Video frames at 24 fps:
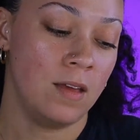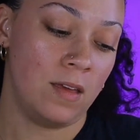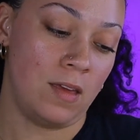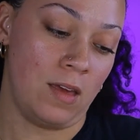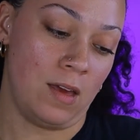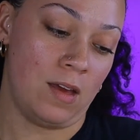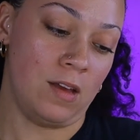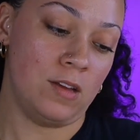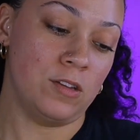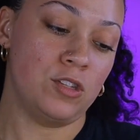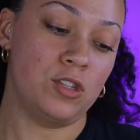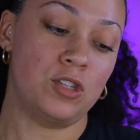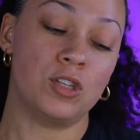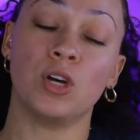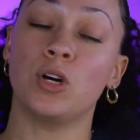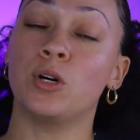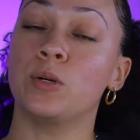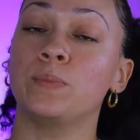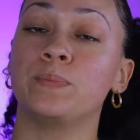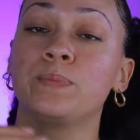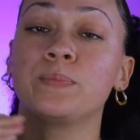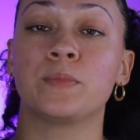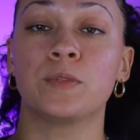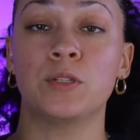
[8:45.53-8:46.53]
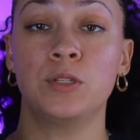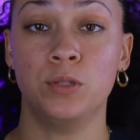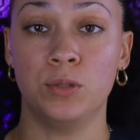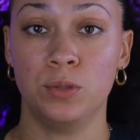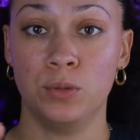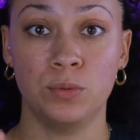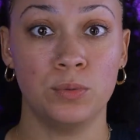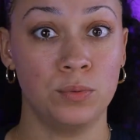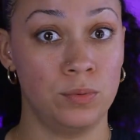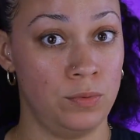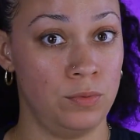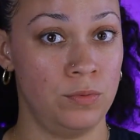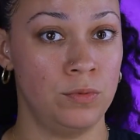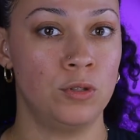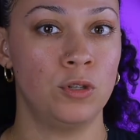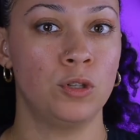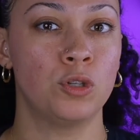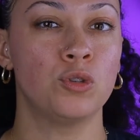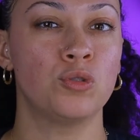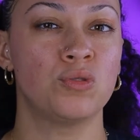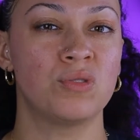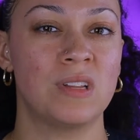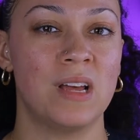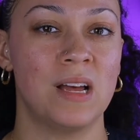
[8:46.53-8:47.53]
Yeah, so you
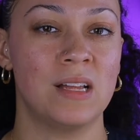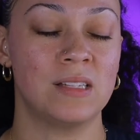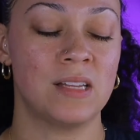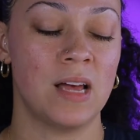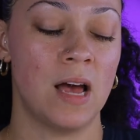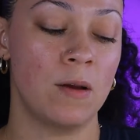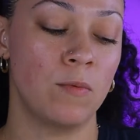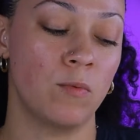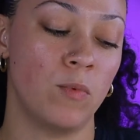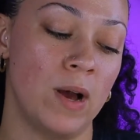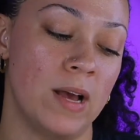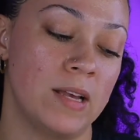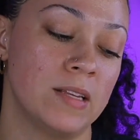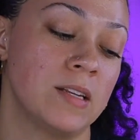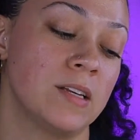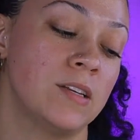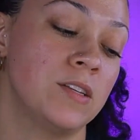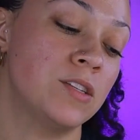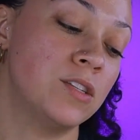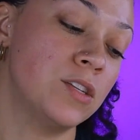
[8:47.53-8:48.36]
use that time wisely.